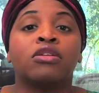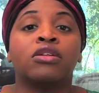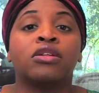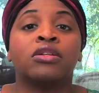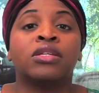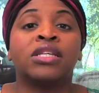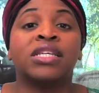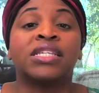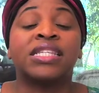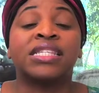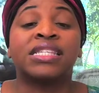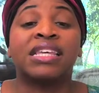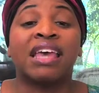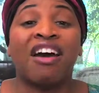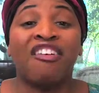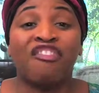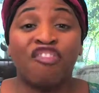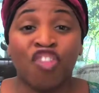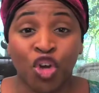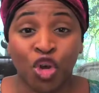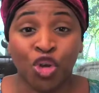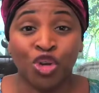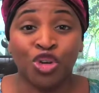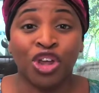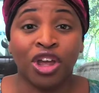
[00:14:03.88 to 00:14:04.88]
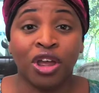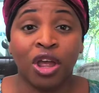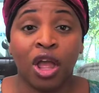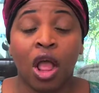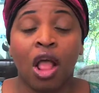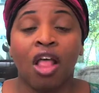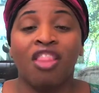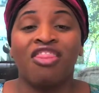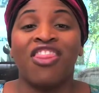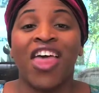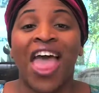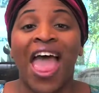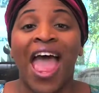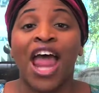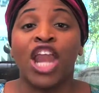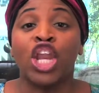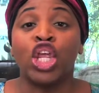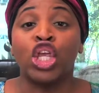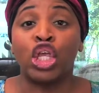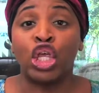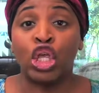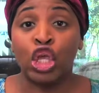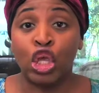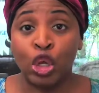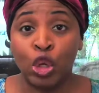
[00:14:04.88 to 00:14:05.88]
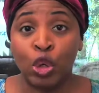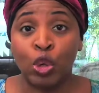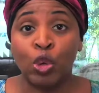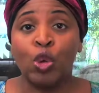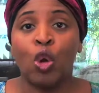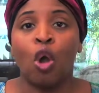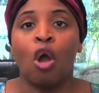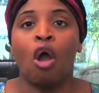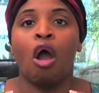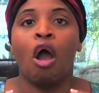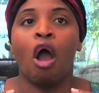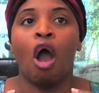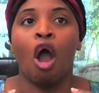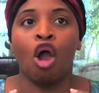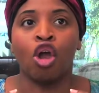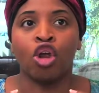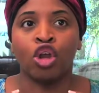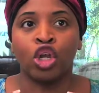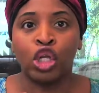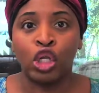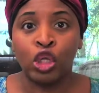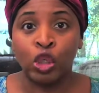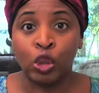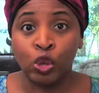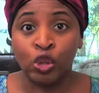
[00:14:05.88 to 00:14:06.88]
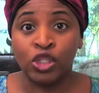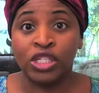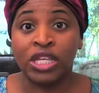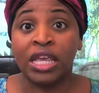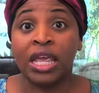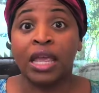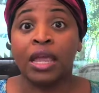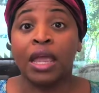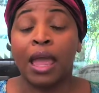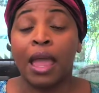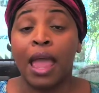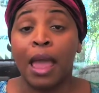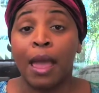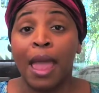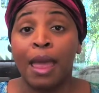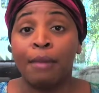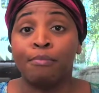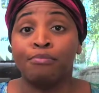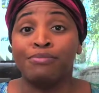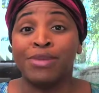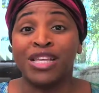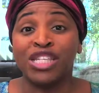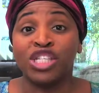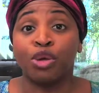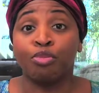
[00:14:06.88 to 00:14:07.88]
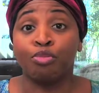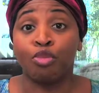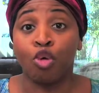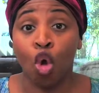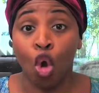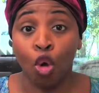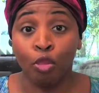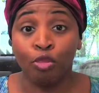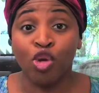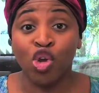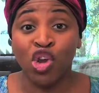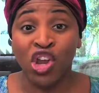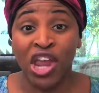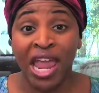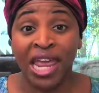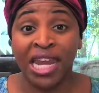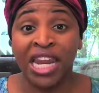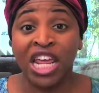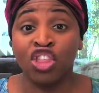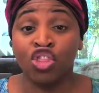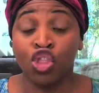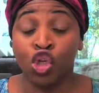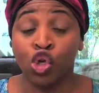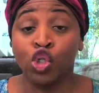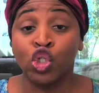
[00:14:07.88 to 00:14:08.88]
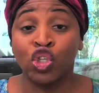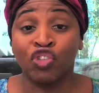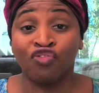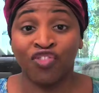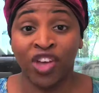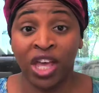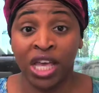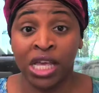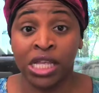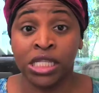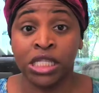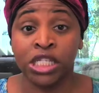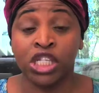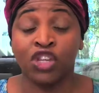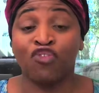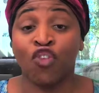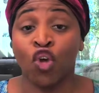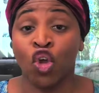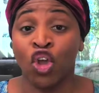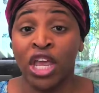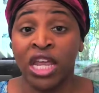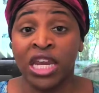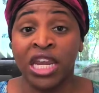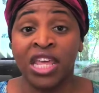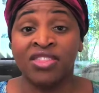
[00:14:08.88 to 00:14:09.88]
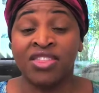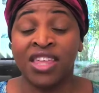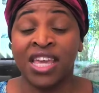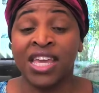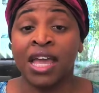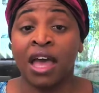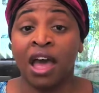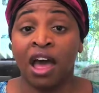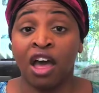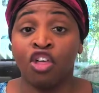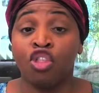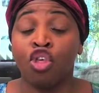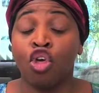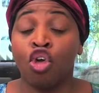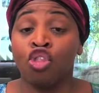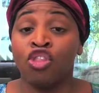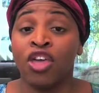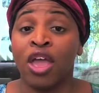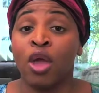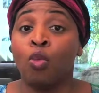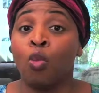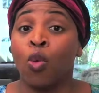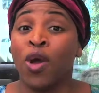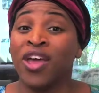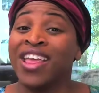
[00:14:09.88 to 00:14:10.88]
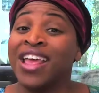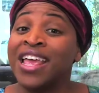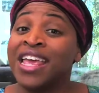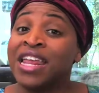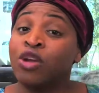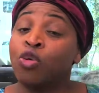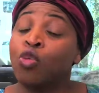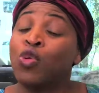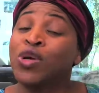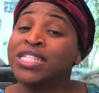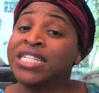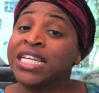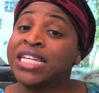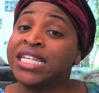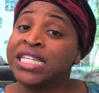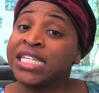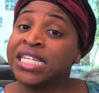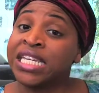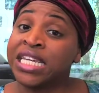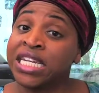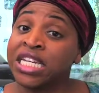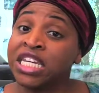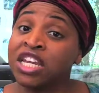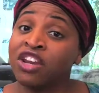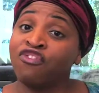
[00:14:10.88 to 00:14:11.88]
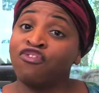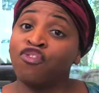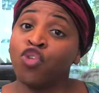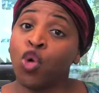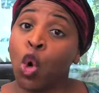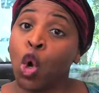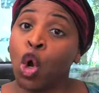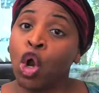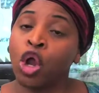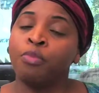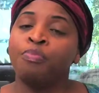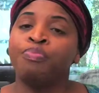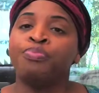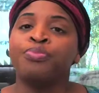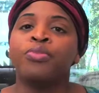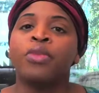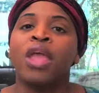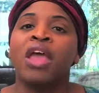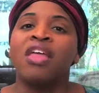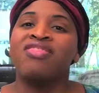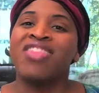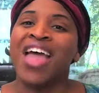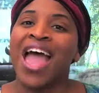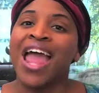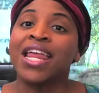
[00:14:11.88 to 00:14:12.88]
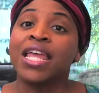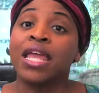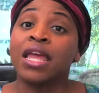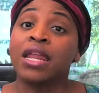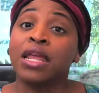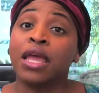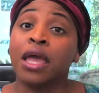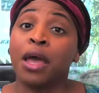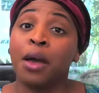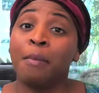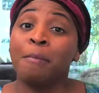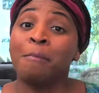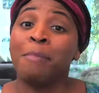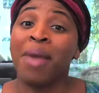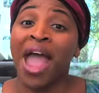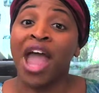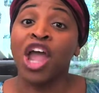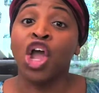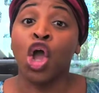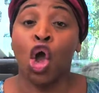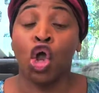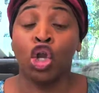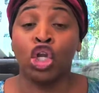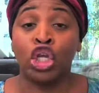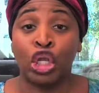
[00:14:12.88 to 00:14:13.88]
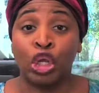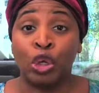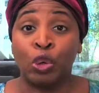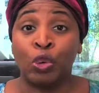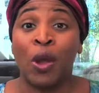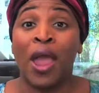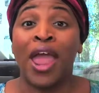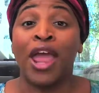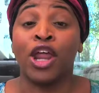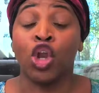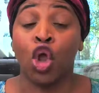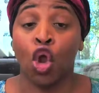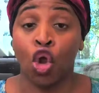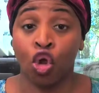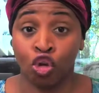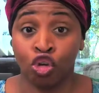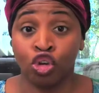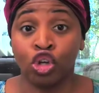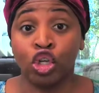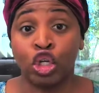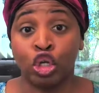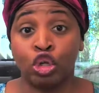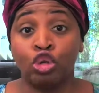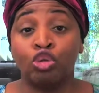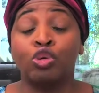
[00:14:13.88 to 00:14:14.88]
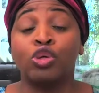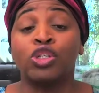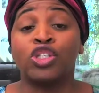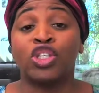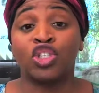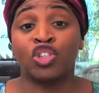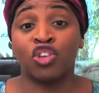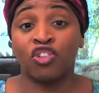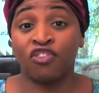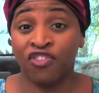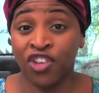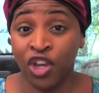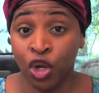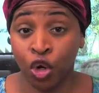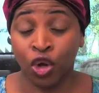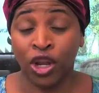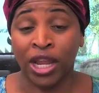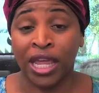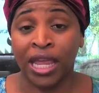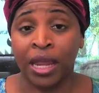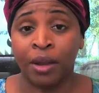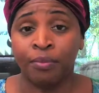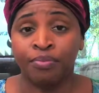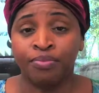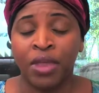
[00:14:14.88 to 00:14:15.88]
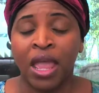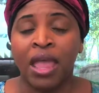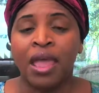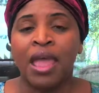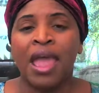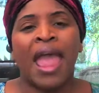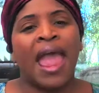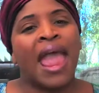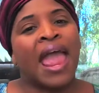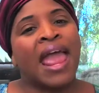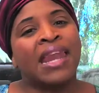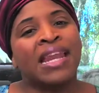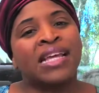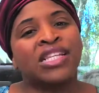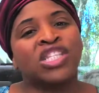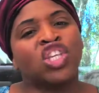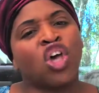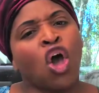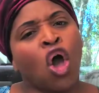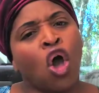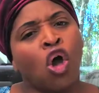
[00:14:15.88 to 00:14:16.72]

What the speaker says: discovered that you are using and misappropriating those funds for anything other than what it was intended for, that can come back on you and hurt you severely. And it's